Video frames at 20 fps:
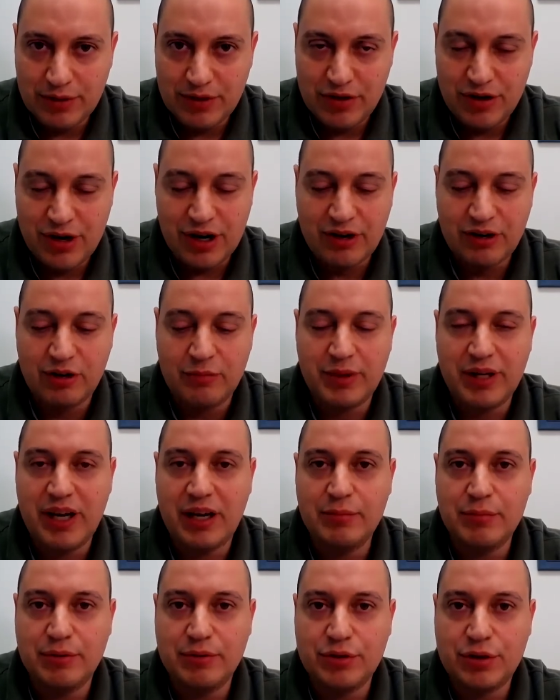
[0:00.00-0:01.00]
They're not going to be
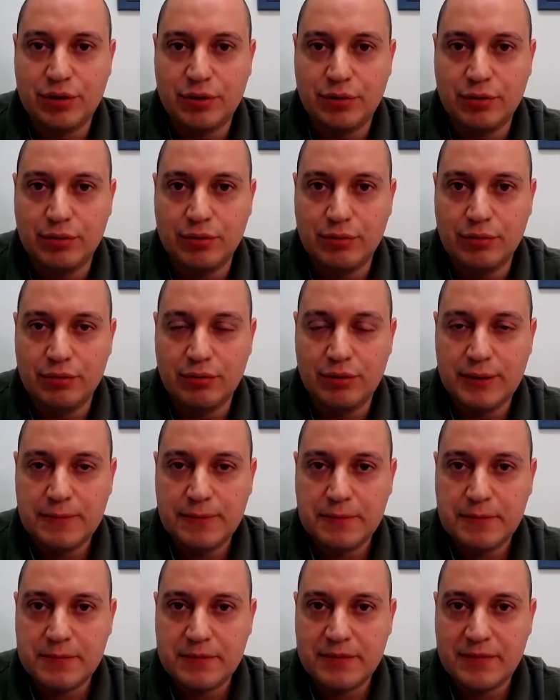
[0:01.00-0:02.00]
able to
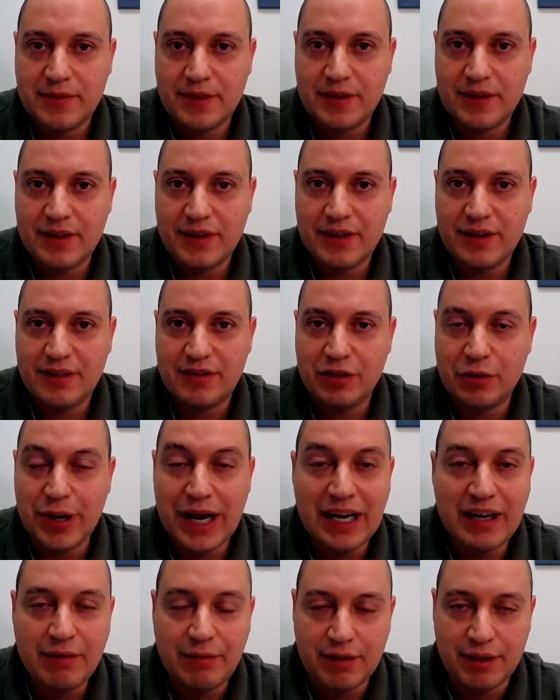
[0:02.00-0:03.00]
do
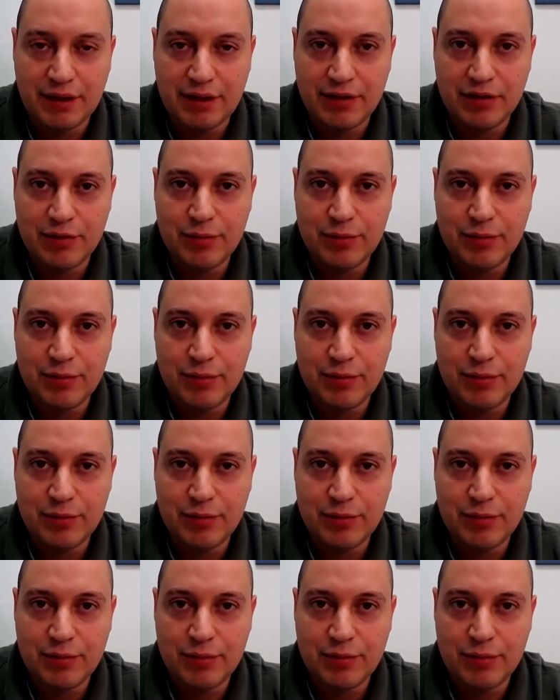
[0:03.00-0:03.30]
anything